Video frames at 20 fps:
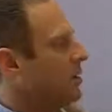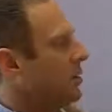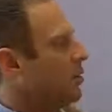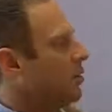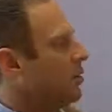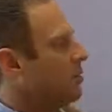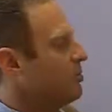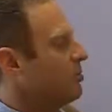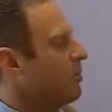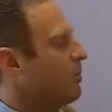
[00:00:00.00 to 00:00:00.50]

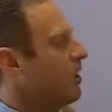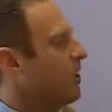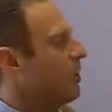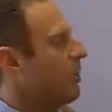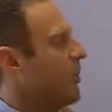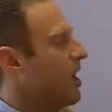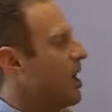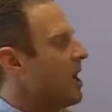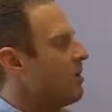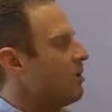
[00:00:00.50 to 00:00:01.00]
you can play
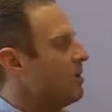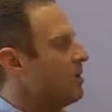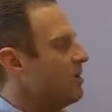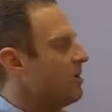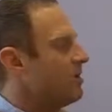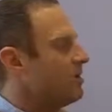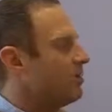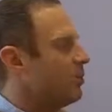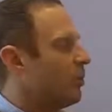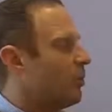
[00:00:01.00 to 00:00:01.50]
around with
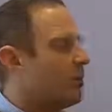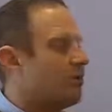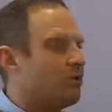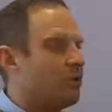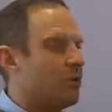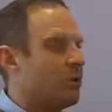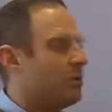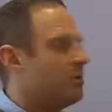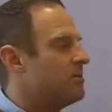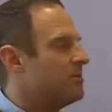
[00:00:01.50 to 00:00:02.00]
these word
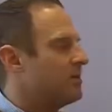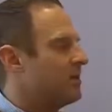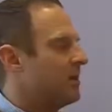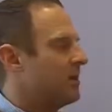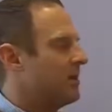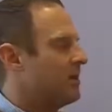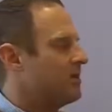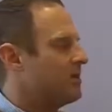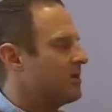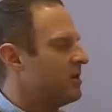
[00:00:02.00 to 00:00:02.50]
forms,
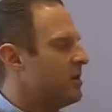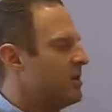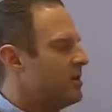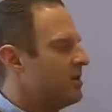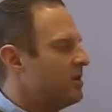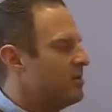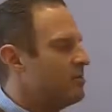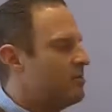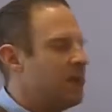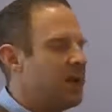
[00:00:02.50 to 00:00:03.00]
and
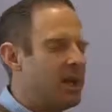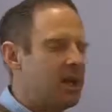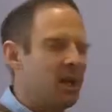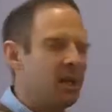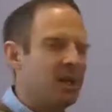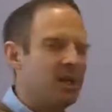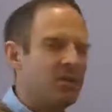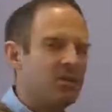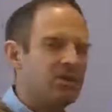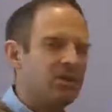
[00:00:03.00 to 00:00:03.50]
the
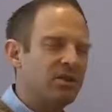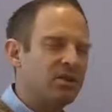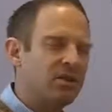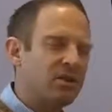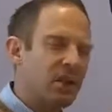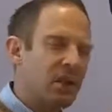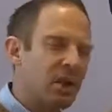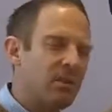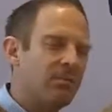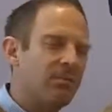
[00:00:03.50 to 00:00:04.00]
meaning is the
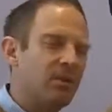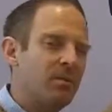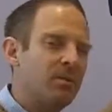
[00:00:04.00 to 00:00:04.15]
same.